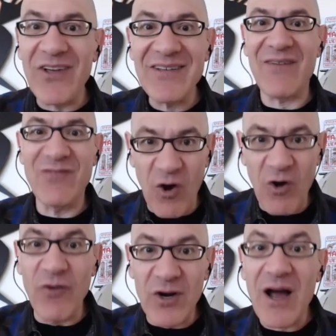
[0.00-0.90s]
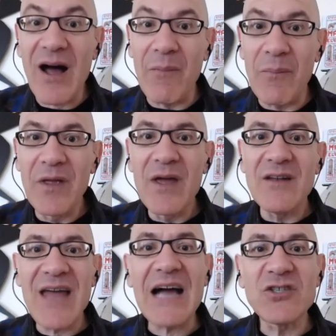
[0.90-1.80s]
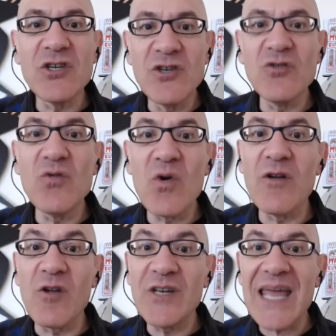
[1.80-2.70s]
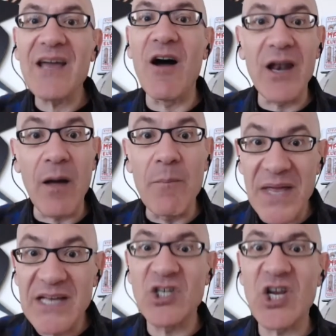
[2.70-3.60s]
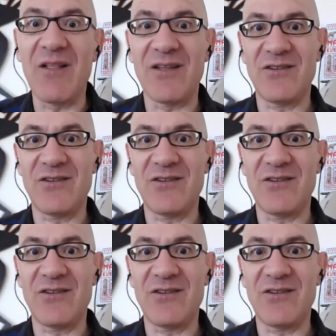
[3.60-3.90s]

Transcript: have to overcome to actually do take on a big challenge.